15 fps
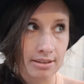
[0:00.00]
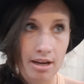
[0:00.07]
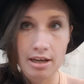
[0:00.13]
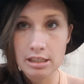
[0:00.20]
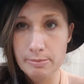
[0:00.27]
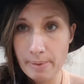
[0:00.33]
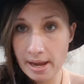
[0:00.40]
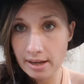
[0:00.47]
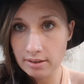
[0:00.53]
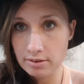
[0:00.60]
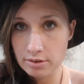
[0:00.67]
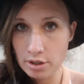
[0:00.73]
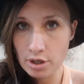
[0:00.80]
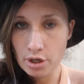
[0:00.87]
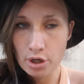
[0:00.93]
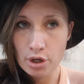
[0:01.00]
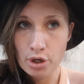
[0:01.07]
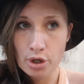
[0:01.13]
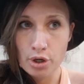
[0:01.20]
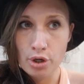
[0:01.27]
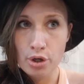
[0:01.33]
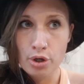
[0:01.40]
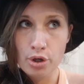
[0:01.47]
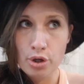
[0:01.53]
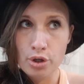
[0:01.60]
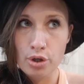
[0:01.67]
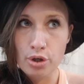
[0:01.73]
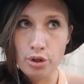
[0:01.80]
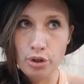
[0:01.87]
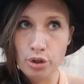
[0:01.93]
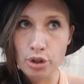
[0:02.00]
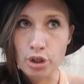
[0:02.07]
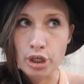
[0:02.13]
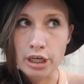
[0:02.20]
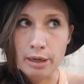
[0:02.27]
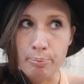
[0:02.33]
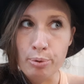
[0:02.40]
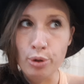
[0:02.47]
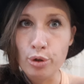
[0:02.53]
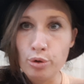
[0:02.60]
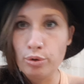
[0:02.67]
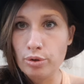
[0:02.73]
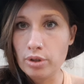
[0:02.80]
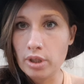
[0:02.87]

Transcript: aspects, you're gonna pull